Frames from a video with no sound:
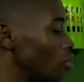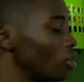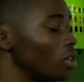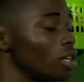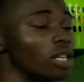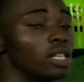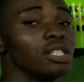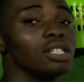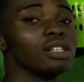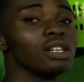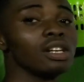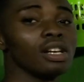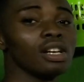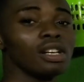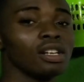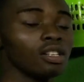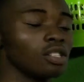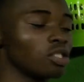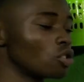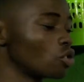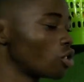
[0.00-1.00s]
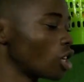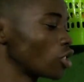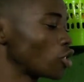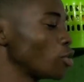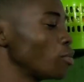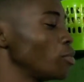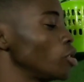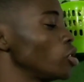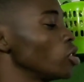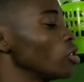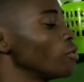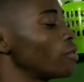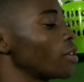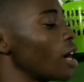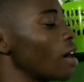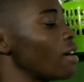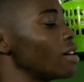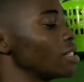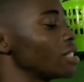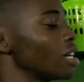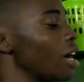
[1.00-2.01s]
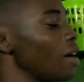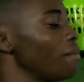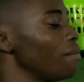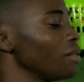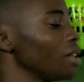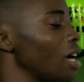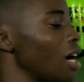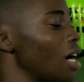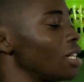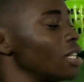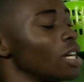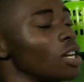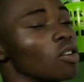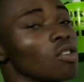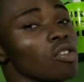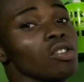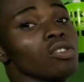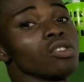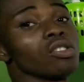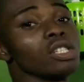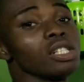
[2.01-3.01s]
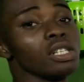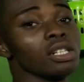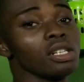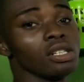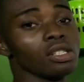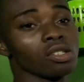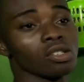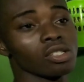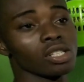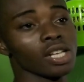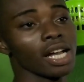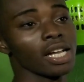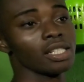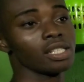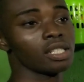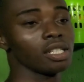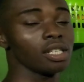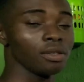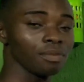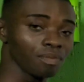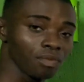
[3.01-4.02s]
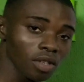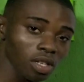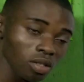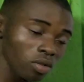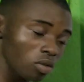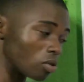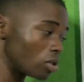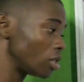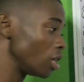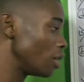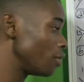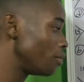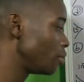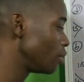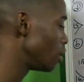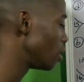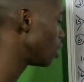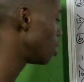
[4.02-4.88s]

knowledge, transformation of character, and then go into the society to serve.